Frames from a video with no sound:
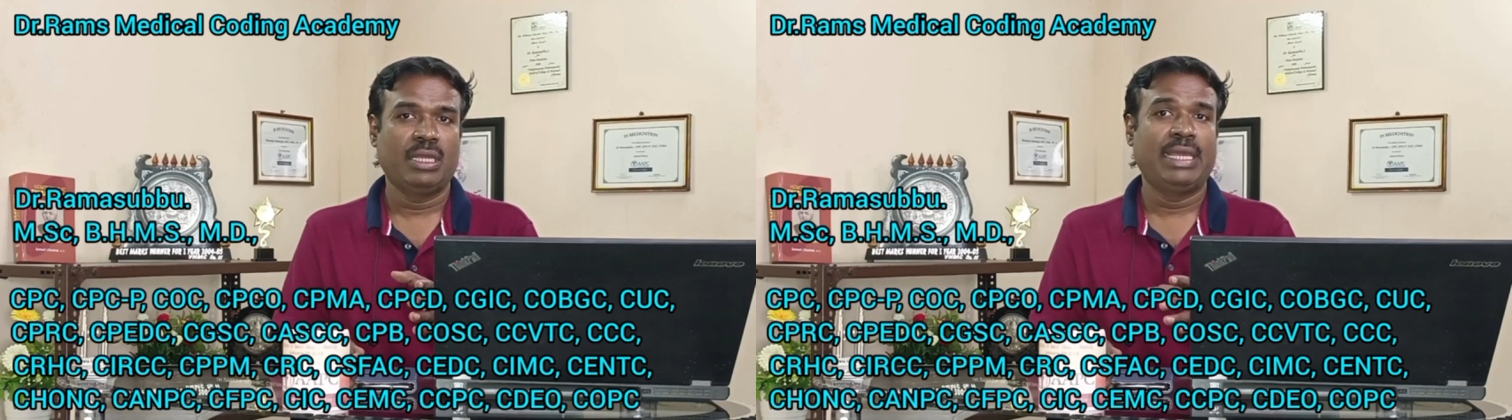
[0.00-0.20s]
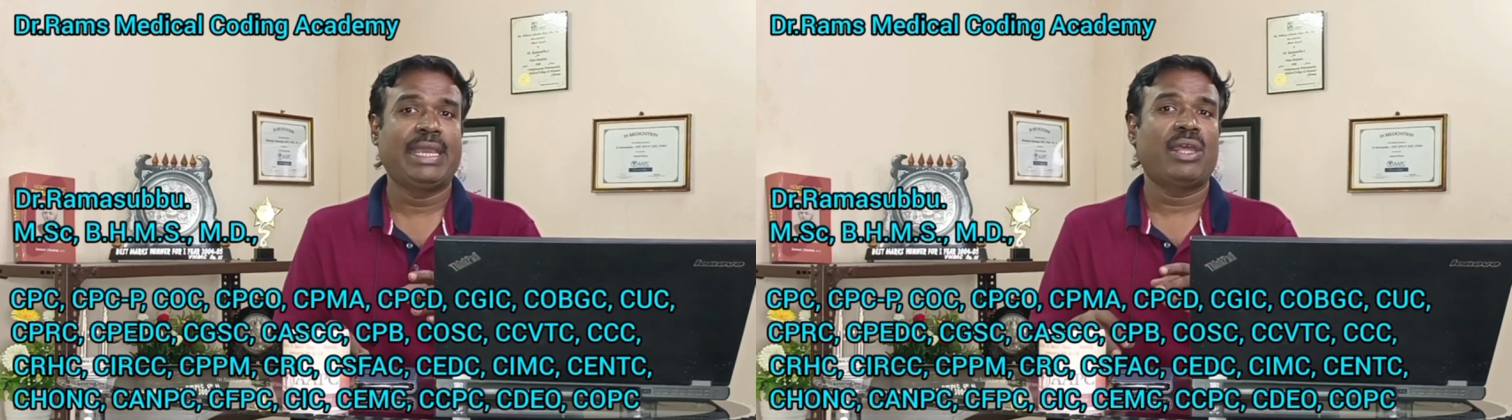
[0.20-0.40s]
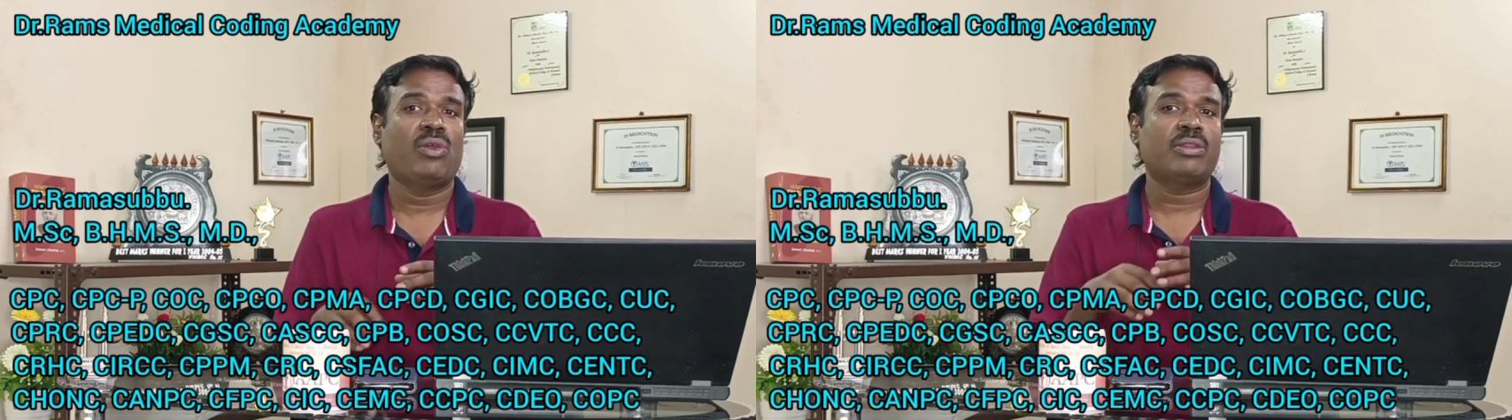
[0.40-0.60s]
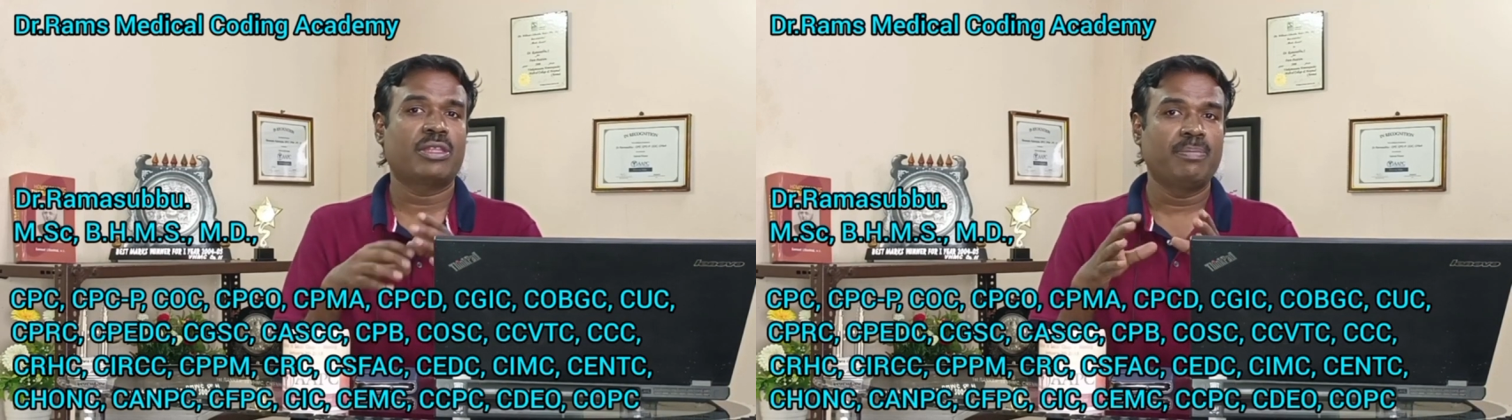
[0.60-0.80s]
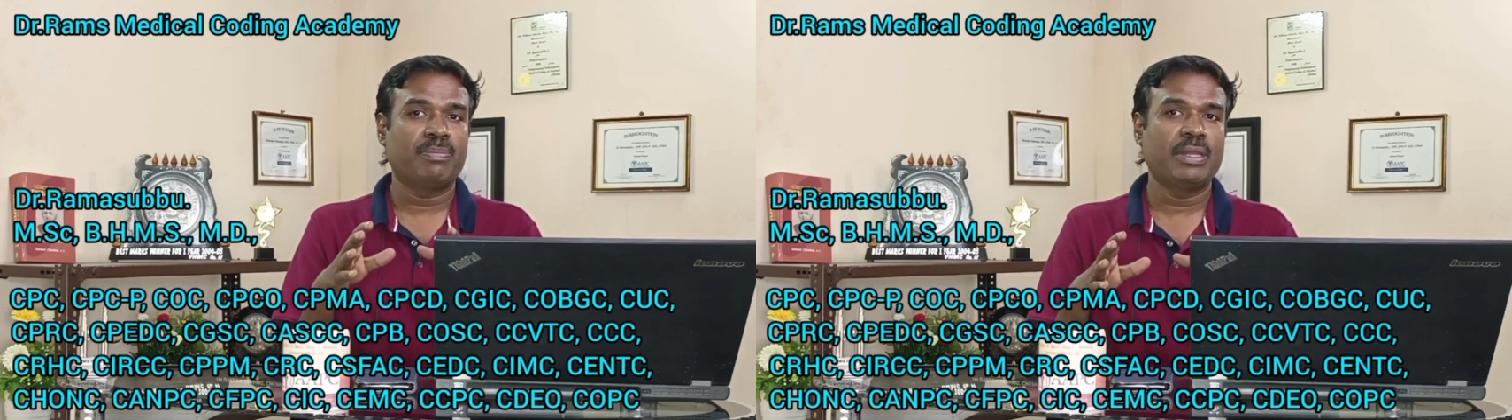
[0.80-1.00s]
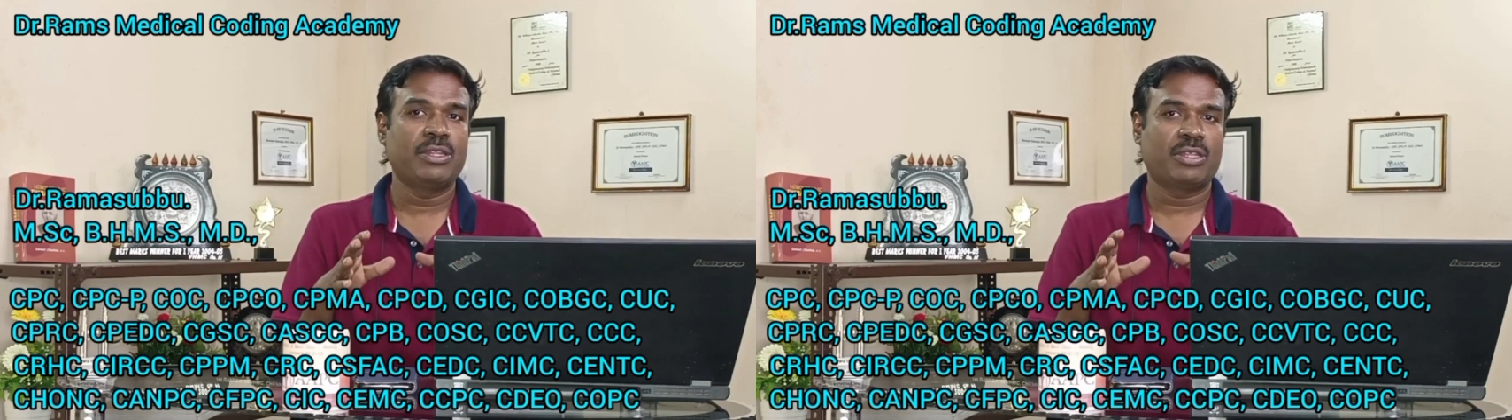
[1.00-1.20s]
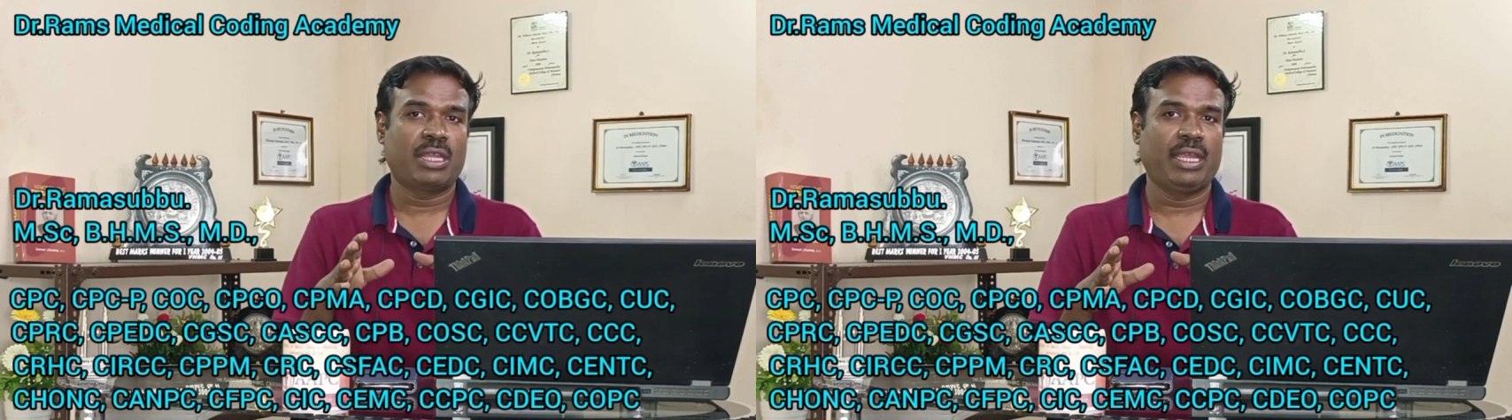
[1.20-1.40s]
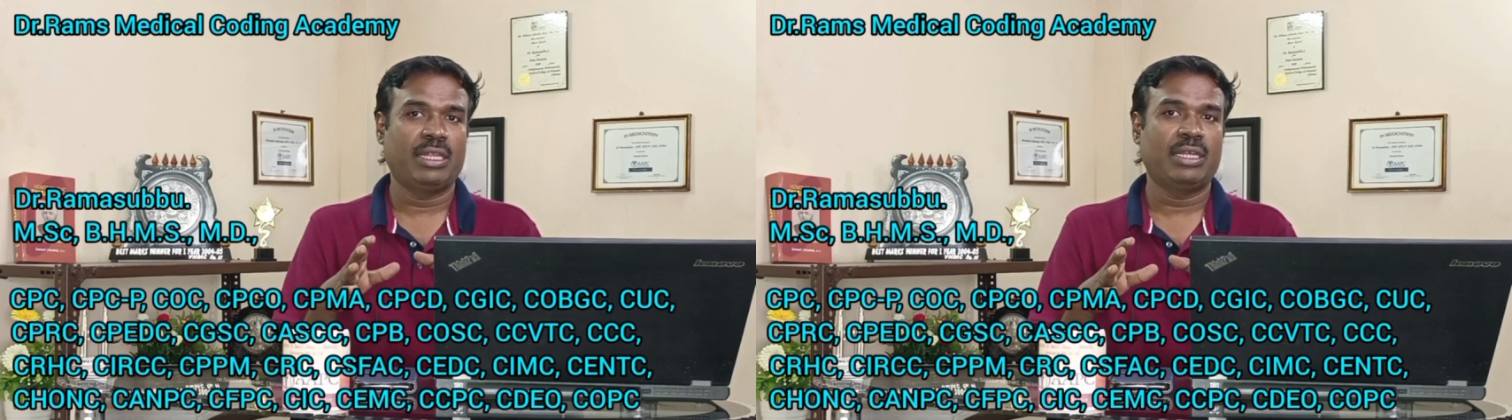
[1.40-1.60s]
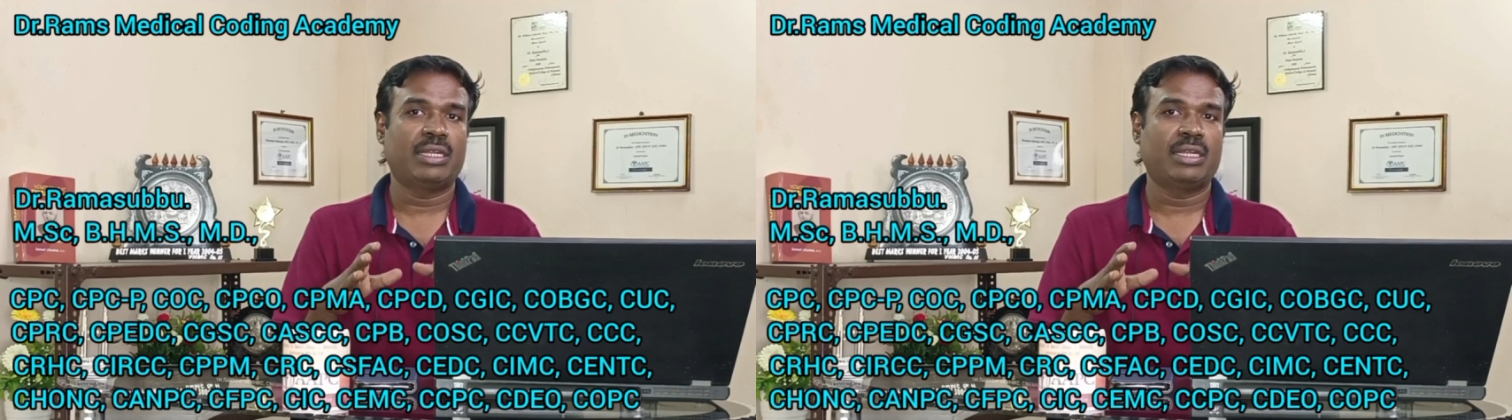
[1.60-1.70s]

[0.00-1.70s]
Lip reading: he cannot simply say the